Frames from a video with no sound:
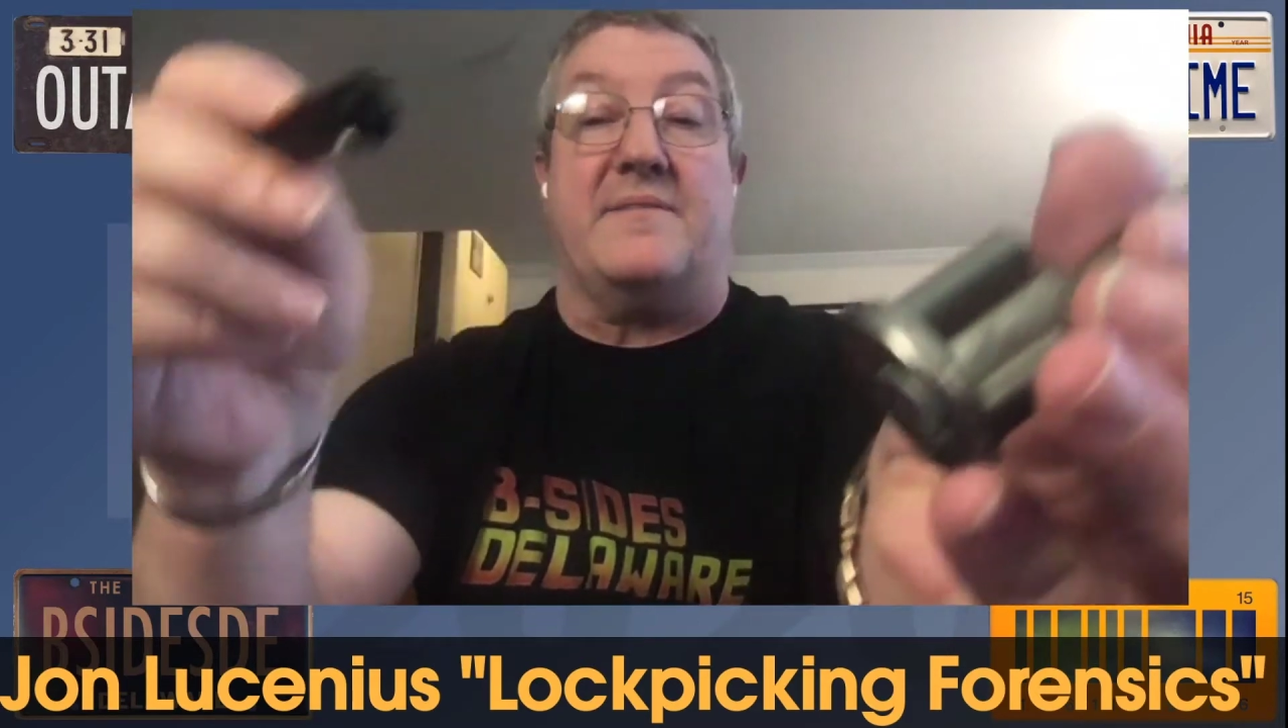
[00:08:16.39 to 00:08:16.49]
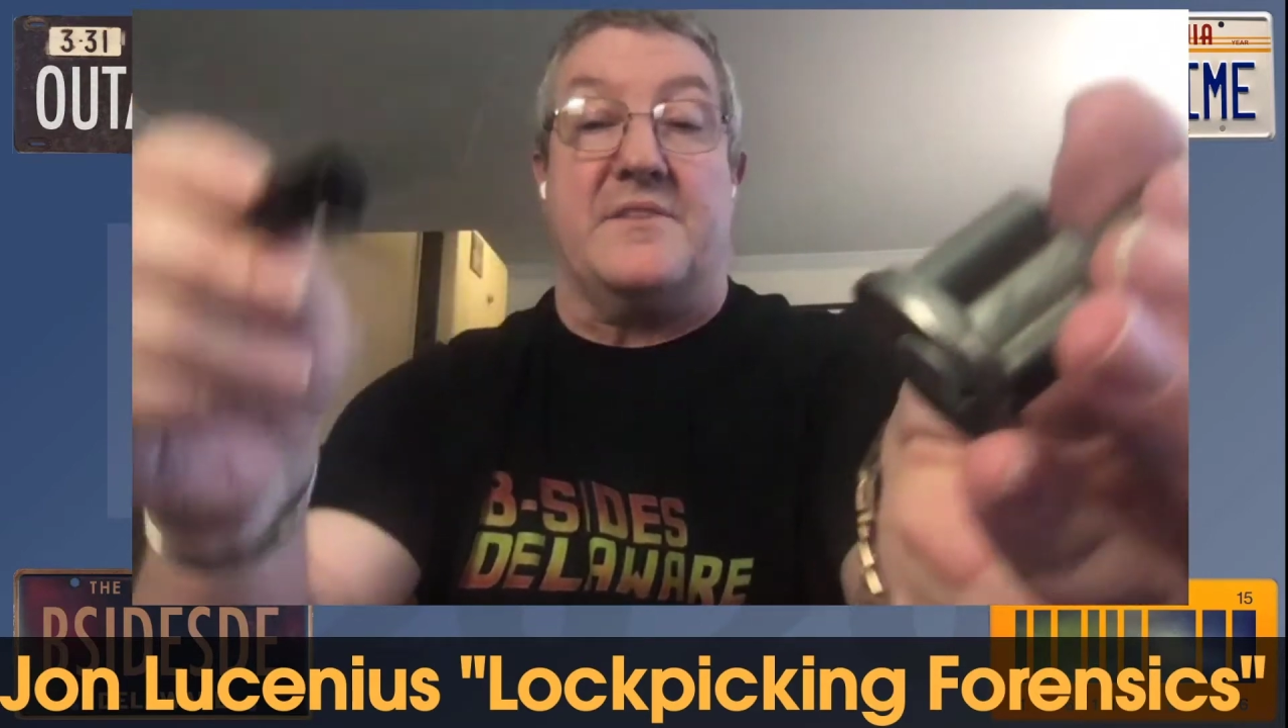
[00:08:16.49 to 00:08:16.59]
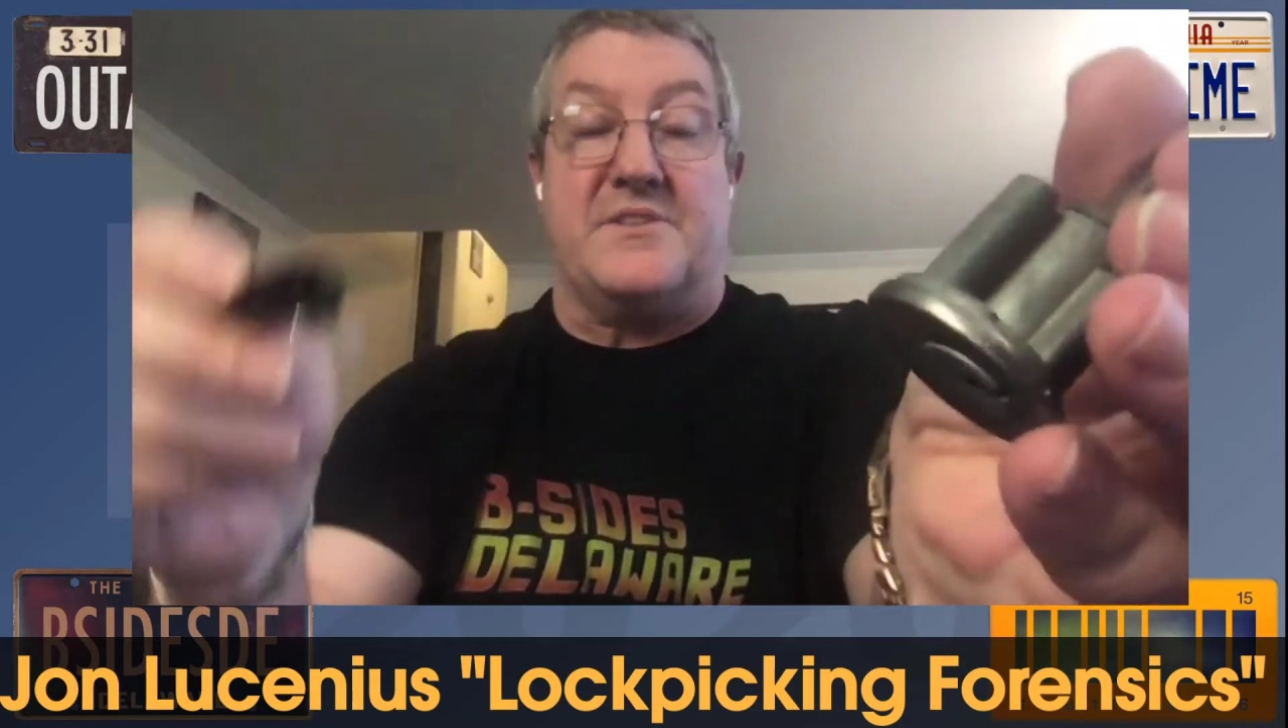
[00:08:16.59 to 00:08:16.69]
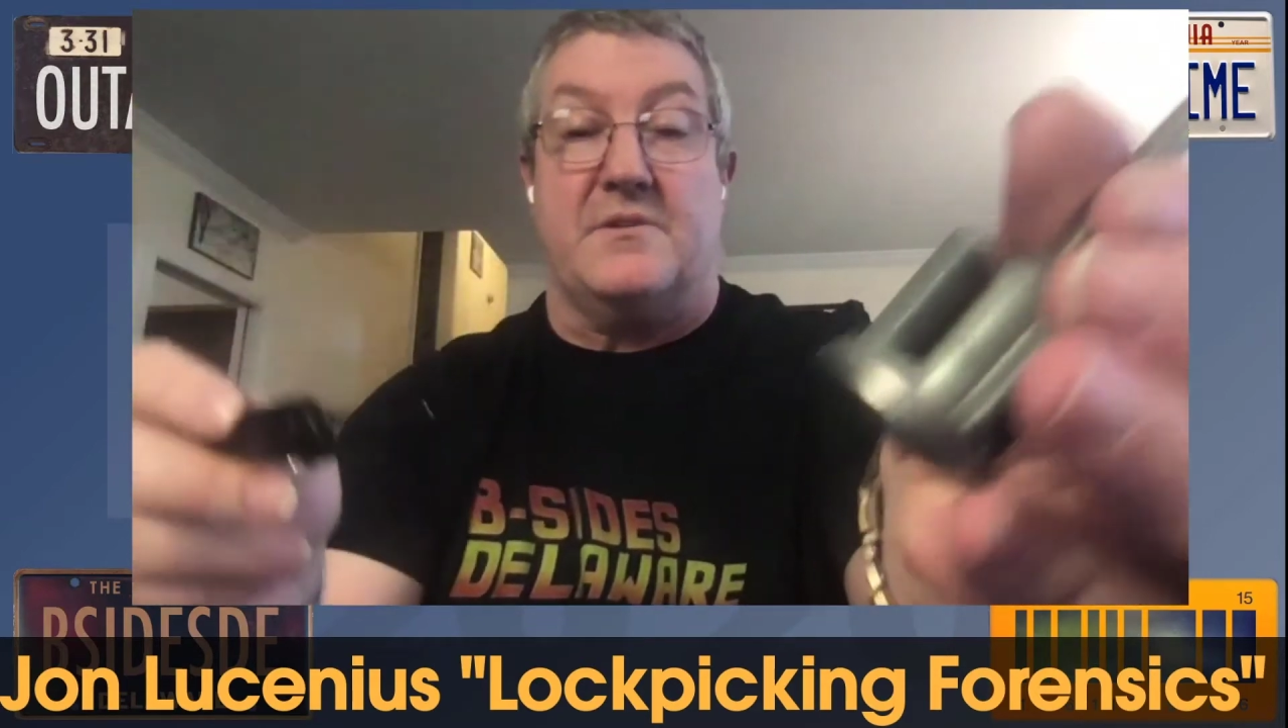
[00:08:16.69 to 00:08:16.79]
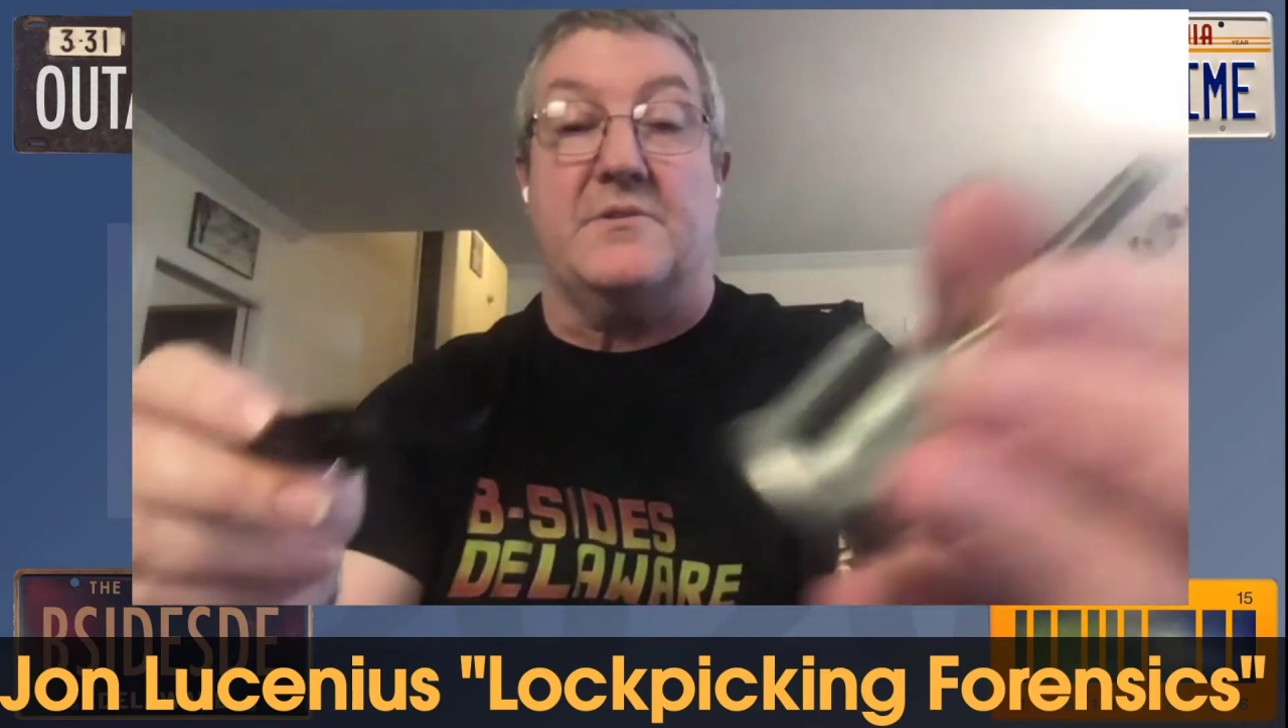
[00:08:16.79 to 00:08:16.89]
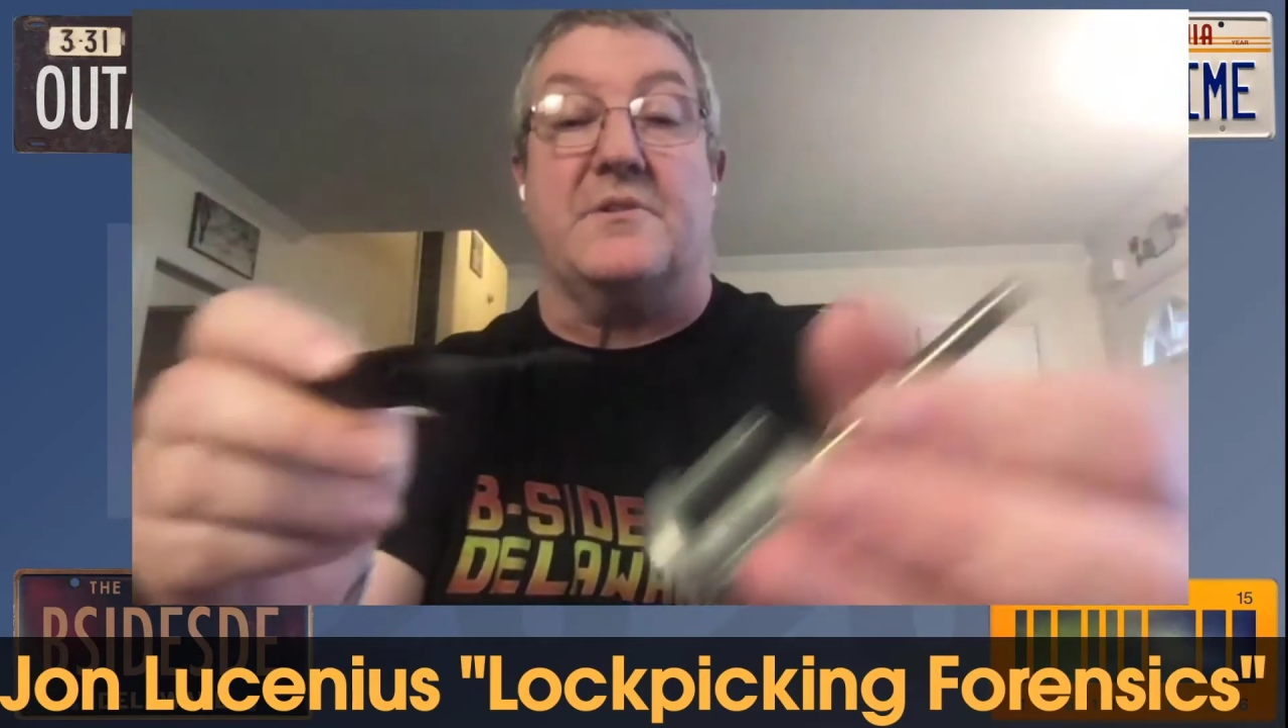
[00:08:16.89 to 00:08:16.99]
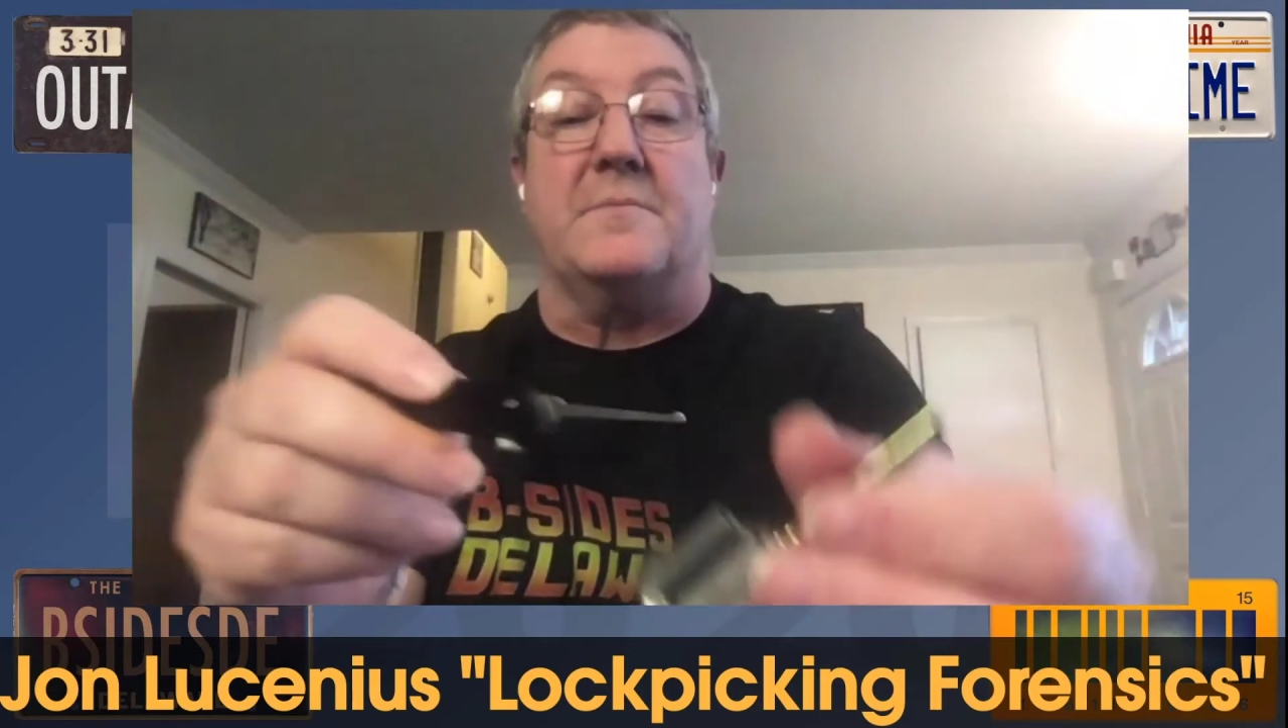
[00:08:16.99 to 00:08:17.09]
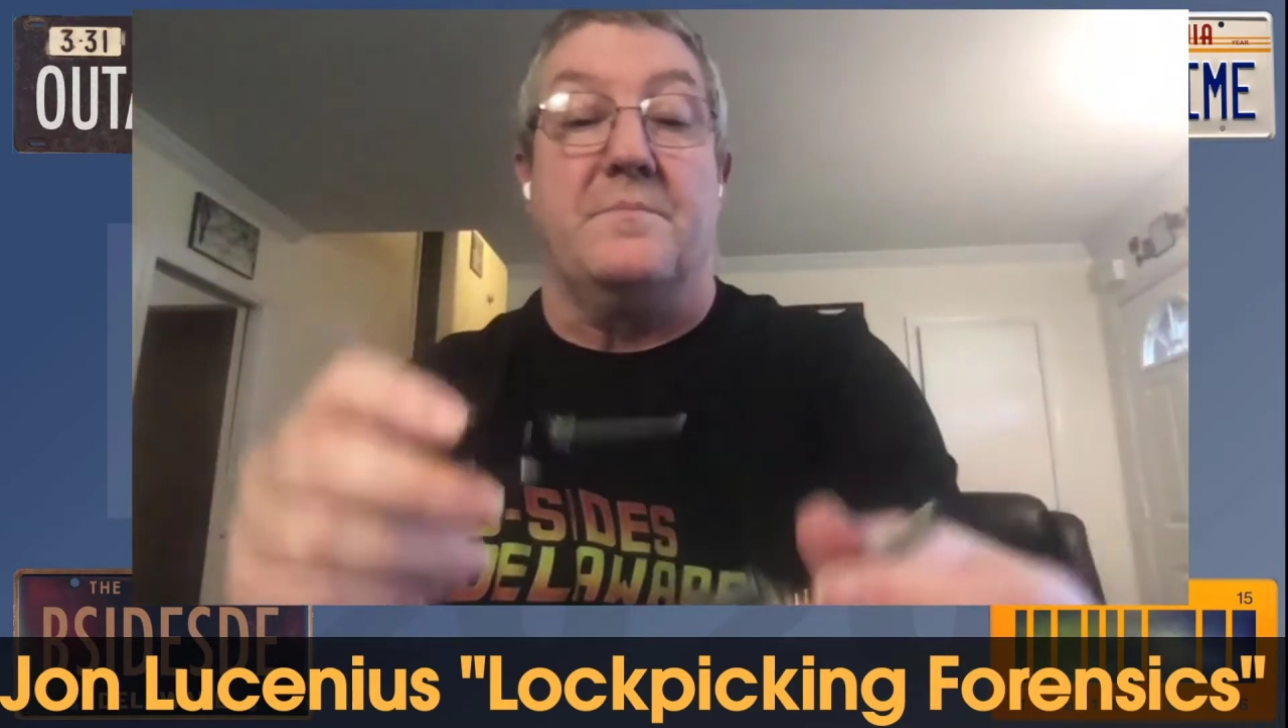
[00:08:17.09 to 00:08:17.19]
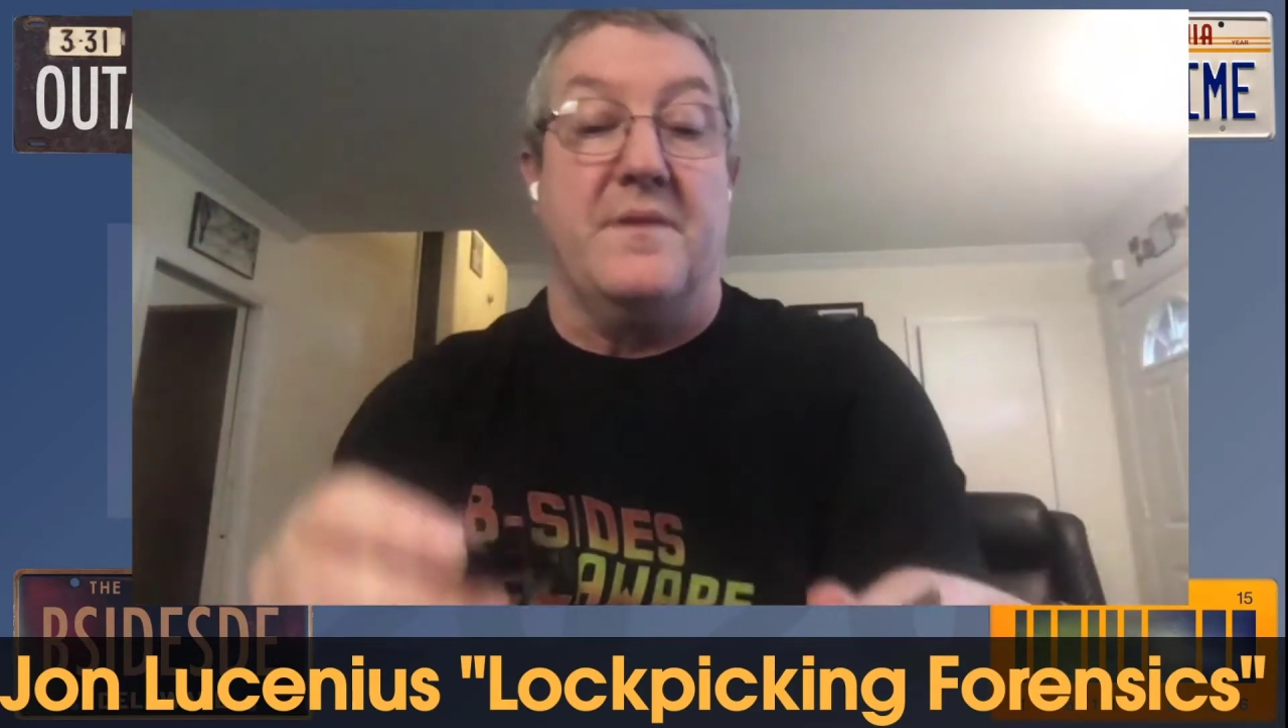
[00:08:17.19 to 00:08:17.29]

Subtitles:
of the cylinder.